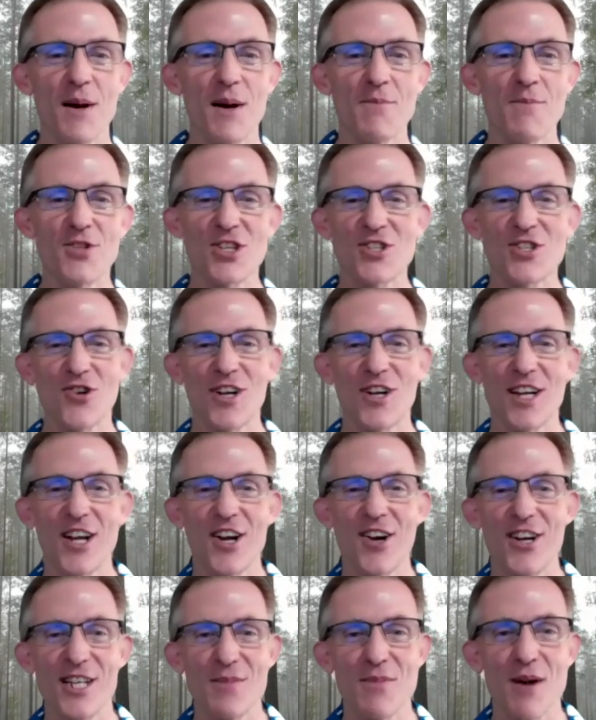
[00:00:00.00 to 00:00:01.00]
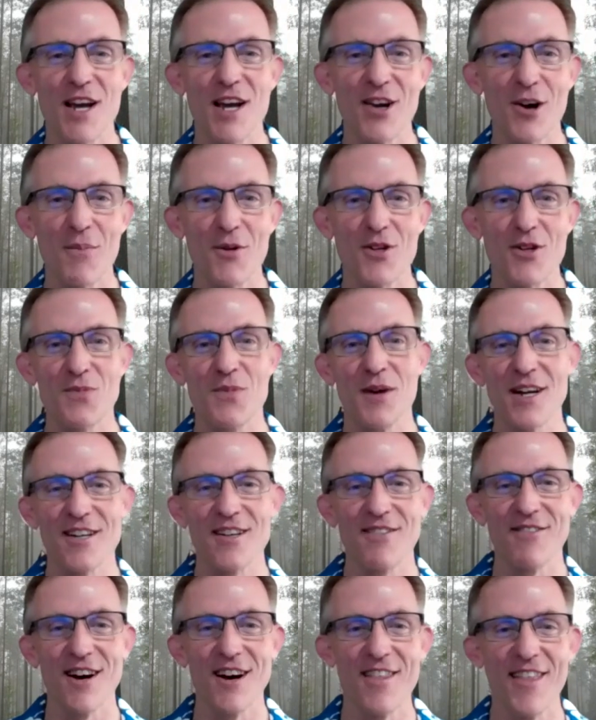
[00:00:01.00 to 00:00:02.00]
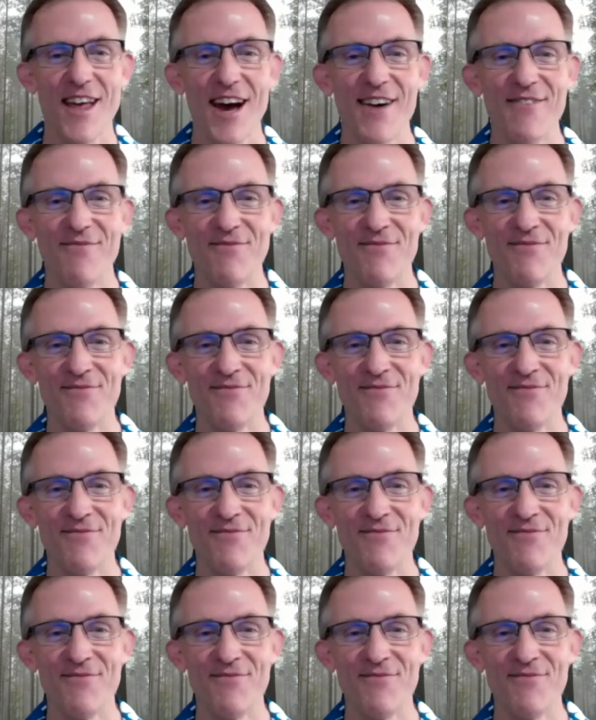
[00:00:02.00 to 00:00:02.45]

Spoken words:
I'm just sort of curious about your perspective on that.